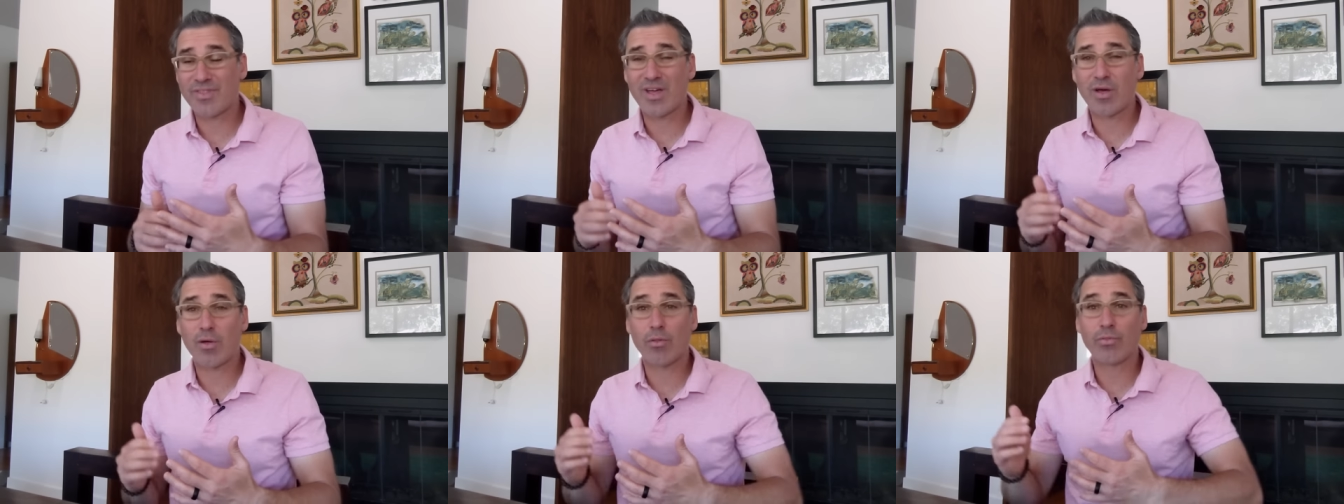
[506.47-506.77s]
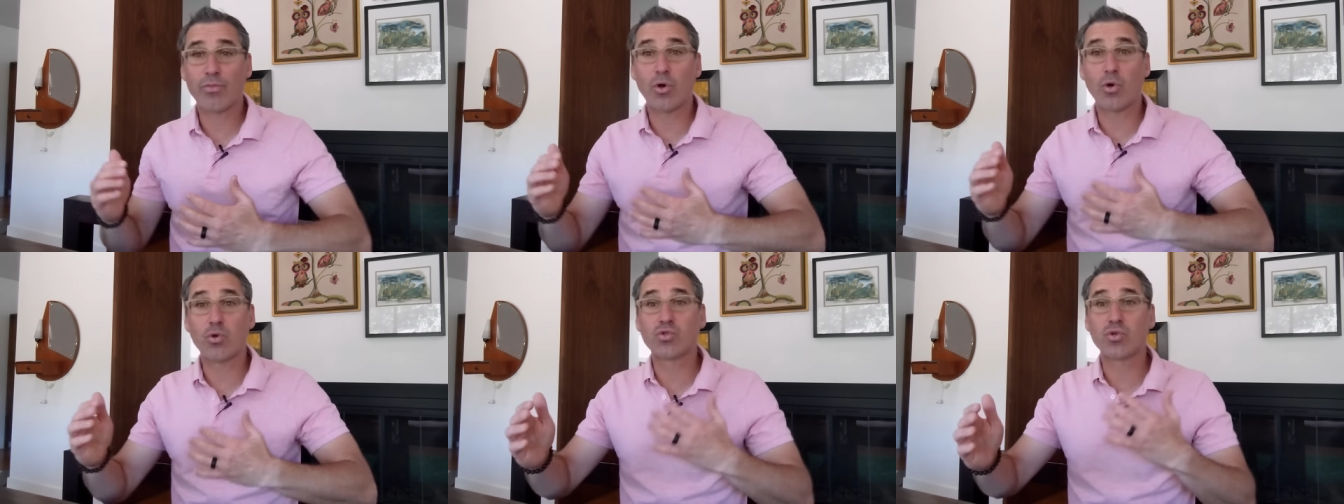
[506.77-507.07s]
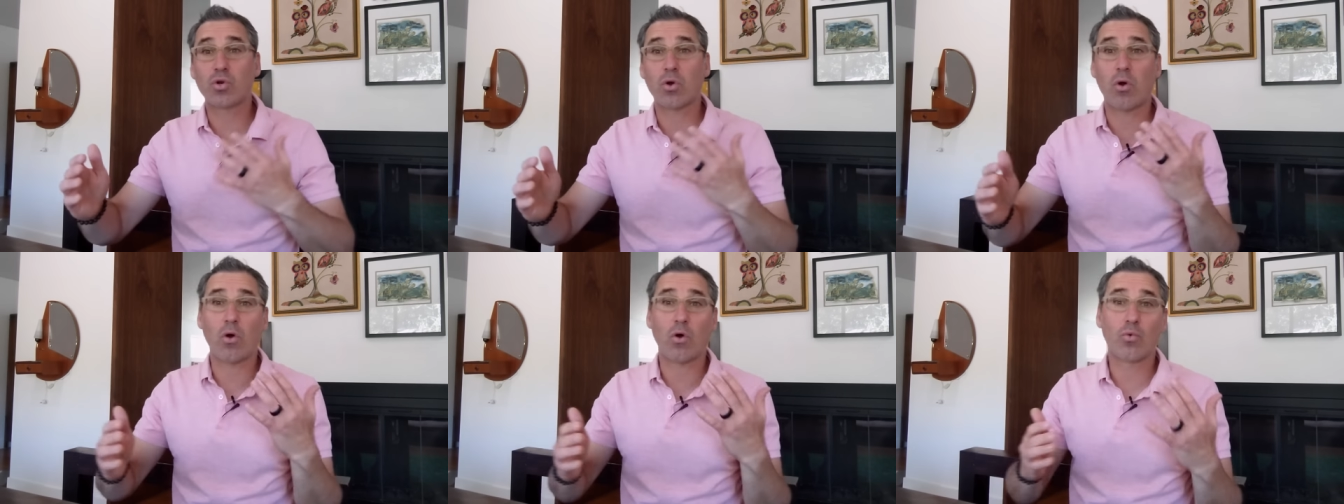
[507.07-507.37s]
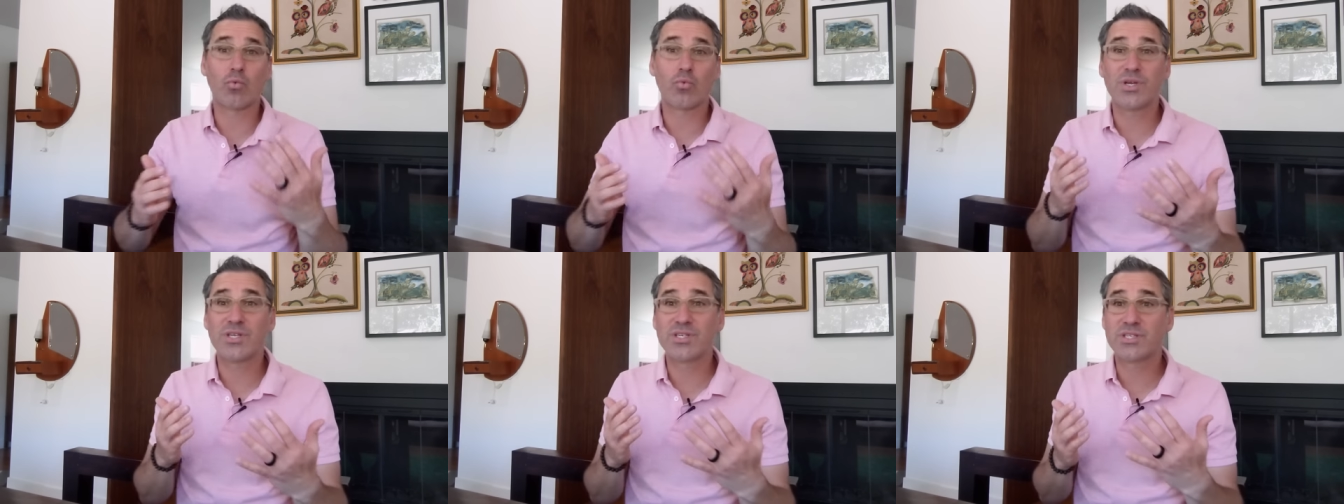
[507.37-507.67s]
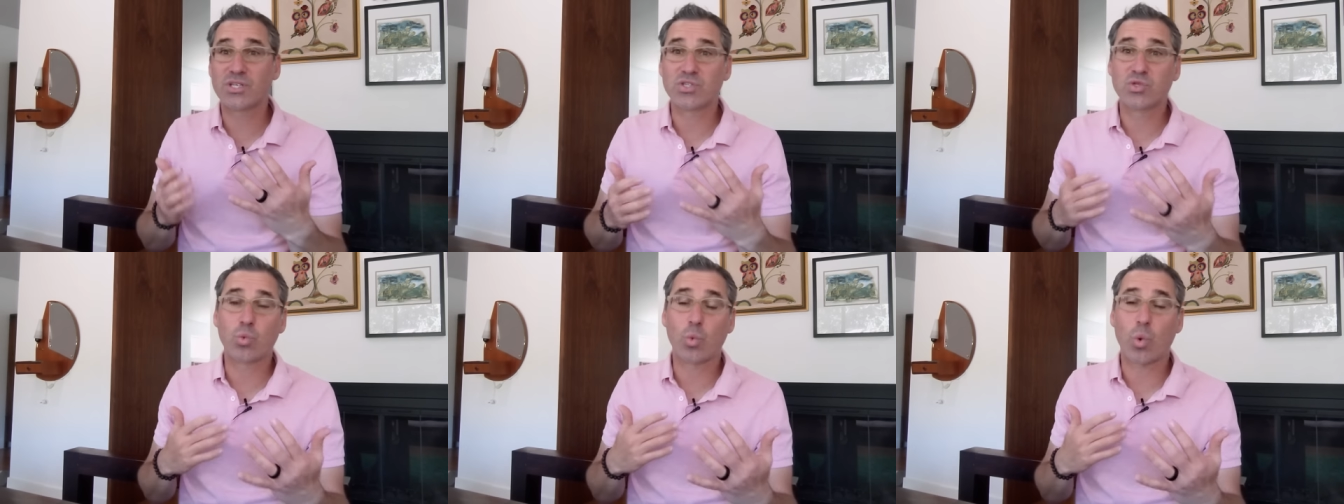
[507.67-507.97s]
Now, those are all
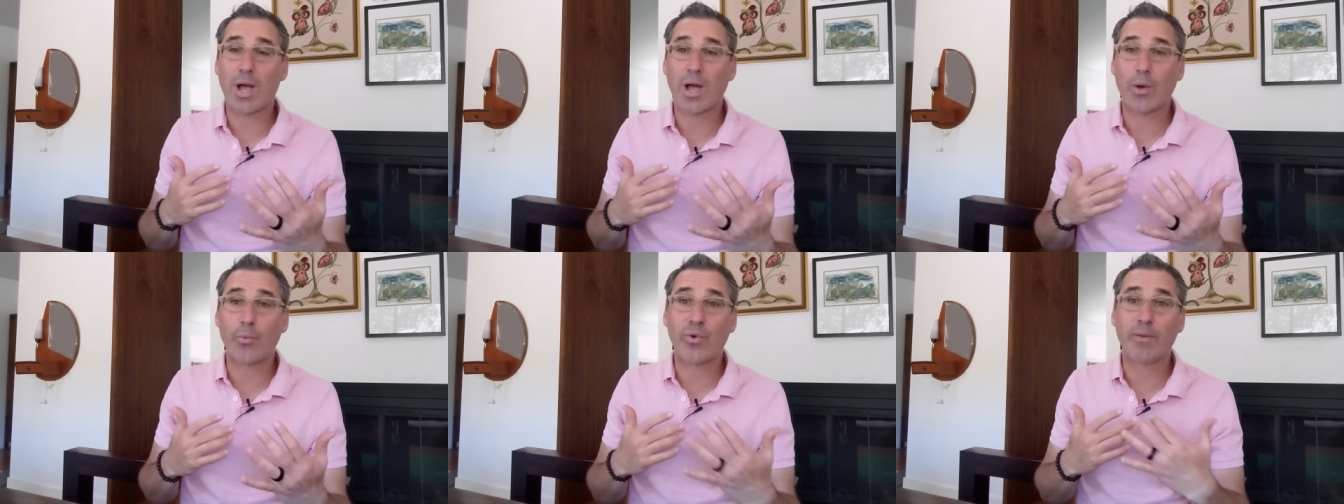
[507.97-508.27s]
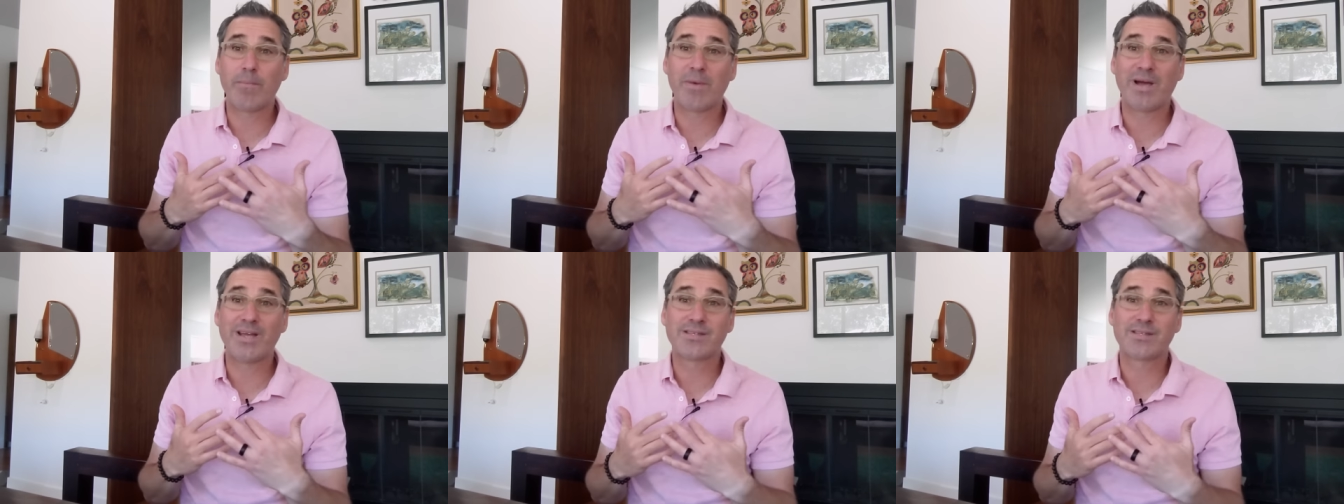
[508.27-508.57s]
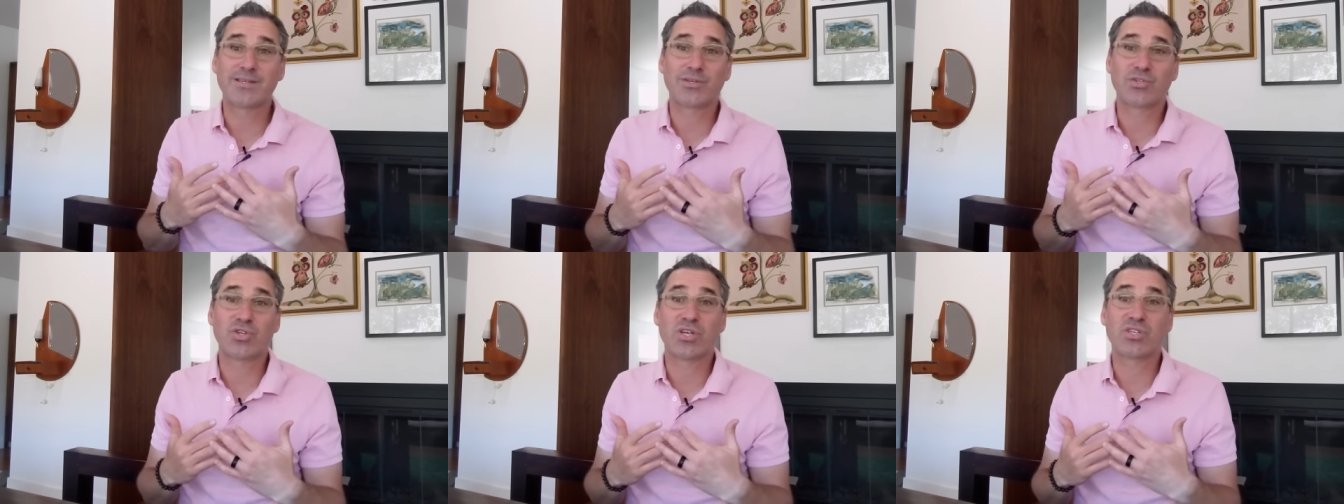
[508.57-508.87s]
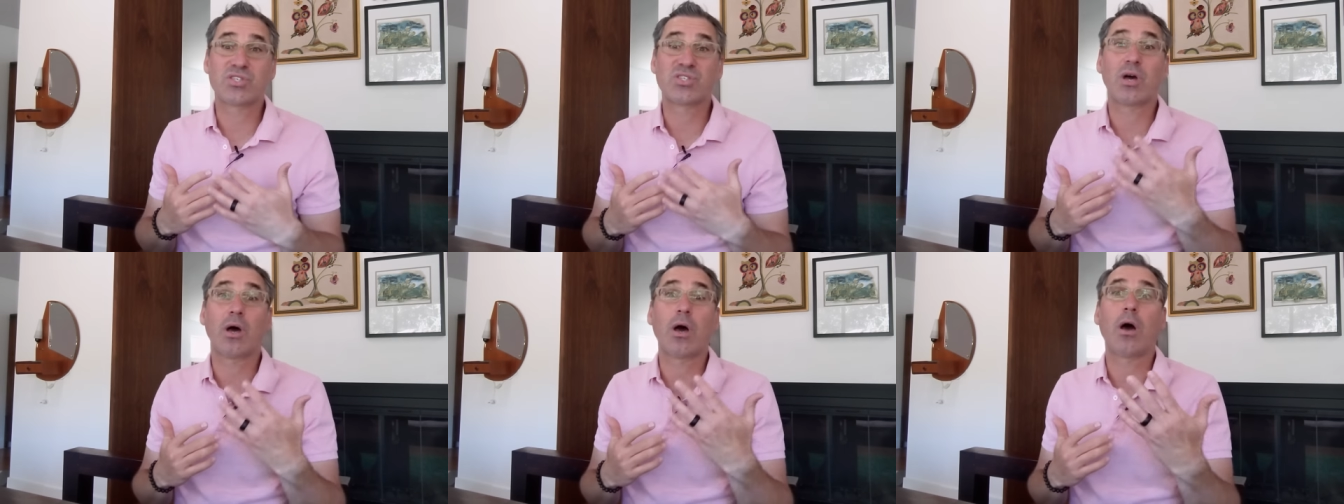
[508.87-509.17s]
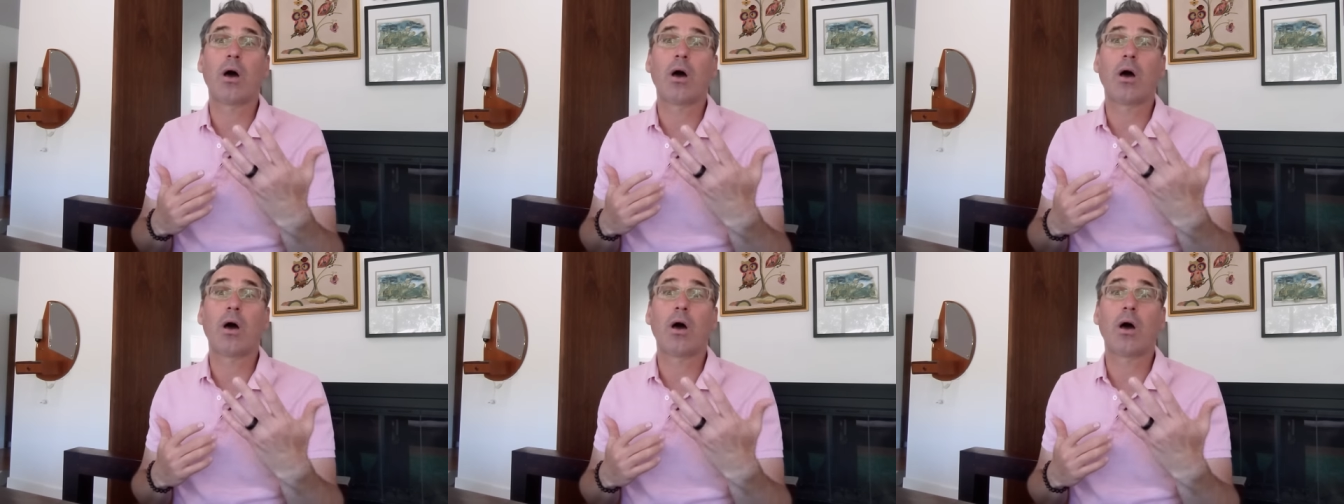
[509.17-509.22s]
reasons why we might suggest